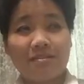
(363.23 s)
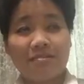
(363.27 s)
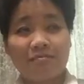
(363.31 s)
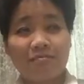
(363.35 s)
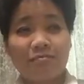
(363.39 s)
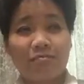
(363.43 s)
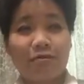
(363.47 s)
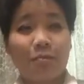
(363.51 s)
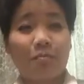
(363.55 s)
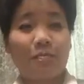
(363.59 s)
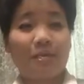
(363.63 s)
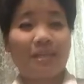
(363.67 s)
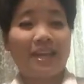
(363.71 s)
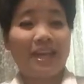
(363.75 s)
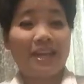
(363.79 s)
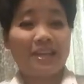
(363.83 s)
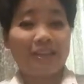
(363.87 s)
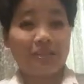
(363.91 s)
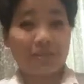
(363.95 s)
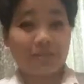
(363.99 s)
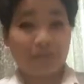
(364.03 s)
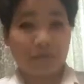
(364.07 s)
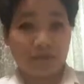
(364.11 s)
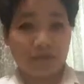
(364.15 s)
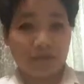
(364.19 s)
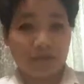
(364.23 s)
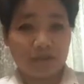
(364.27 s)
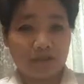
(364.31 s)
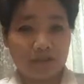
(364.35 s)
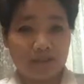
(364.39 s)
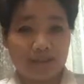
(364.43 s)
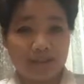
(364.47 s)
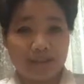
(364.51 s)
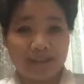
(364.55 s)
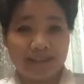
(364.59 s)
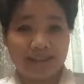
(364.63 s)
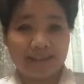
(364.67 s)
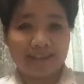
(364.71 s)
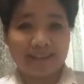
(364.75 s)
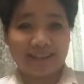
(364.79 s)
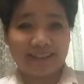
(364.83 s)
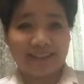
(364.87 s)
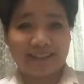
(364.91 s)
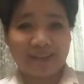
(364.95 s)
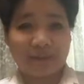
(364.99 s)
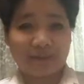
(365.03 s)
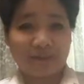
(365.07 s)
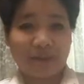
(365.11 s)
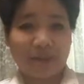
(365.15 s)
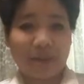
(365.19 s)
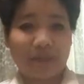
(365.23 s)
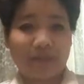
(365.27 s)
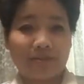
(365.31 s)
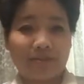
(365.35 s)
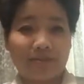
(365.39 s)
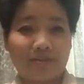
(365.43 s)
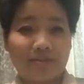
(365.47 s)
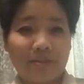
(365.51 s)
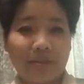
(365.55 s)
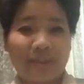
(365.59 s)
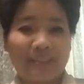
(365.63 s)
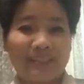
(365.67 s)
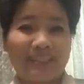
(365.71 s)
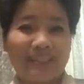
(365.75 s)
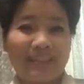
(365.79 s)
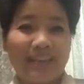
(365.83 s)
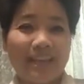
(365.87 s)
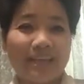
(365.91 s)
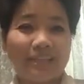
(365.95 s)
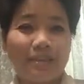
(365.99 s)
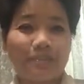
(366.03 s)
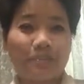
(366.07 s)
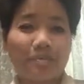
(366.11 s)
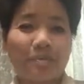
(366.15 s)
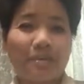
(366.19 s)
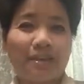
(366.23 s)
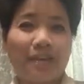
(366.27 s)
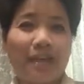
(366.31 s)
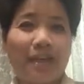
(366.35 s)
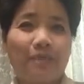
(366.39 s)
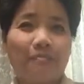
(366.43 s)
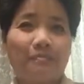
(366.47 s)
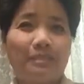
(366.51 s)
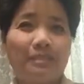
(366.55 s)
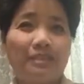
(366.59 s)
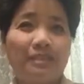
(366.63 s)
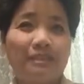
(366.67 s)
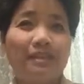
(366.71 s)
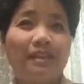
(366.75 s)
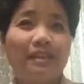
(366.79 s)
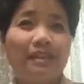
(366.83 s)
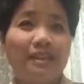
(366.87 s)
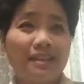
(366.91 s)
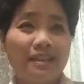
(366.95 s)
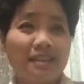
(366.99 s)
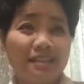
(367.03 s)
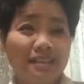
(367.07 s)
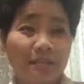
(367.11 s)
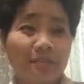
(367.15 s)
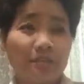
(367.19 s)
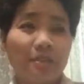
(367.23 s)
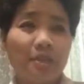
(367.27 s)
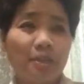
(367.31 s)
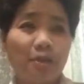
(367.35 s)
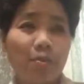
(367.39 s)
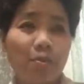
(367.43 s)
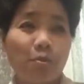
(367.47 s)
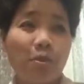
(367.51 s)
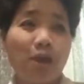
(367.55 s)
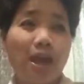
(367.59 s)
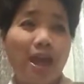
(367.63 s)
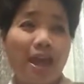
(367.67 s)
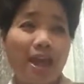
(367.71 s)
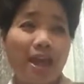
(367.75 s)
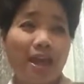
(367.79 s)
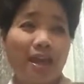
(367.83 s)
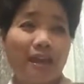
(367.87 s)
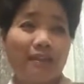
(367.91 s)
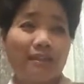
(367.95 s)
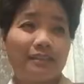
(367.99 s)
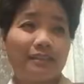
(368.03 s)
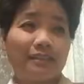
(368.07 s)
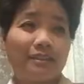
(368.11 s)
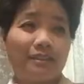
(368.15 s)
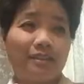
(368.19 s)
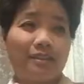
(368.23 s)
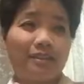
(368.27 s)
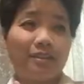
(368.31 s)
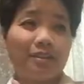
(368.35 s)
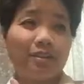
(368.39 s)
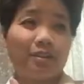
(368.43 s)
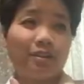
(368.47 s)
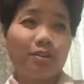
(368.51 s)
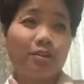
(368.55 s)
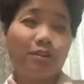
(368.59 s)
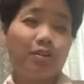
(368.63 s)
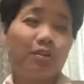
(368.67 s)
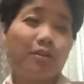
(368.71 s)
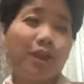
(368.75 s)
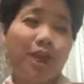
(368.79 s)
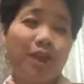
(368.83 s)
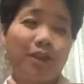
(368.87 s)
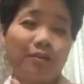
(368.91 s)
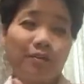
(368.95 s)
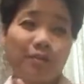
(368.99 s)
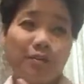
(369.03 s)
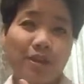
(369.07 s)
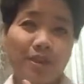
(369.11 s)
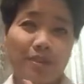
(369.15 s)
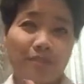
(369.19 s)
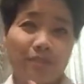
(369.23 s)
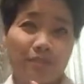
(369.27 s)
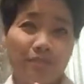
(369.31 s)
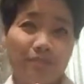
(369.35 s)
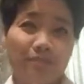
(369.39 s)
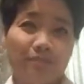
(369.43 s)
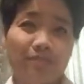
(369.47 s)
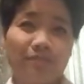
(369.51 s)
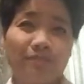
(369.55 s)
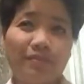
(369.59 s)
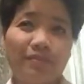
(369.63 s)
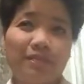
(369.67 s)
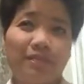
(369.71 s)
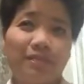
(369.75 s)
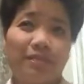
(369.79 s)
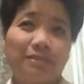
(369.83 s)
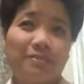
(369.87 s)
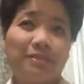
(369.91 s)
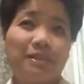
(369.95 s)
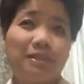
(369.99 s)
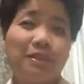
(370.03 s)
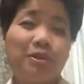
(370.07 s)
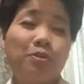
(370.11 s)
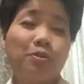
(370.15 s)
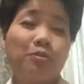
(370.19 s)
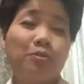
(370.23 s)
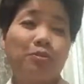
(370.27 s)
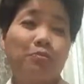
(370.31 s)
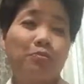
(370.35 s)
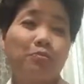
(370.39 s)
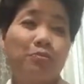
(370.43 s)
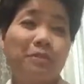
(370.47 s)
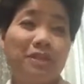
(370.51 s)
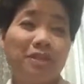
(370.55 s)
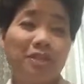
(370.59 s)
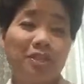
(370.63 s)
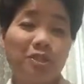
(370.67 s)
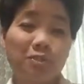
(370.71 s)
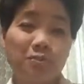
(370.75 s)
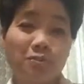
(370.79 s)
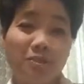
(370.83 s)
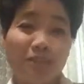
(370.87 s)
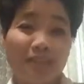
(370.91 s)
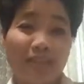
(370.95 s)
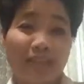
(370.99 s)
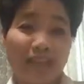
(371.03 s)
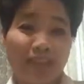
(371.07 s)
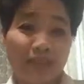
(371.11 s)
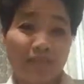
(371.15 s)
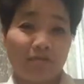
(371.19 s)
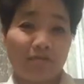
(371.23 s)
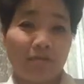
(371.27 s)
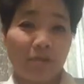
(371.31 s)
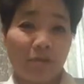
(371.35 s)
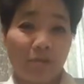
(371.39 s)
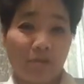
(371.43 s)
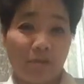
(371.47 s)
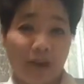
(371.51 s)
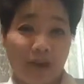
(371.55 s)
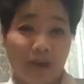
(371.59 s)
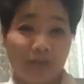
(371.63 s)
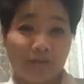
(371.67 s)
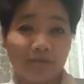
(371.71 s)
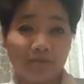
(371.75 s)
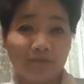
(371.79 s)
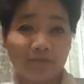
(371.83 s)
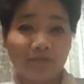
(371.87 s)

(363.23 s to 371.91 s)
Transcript: from an expert, and by the expert I mean somebody who has a track record, somebody who's been doing that for a while.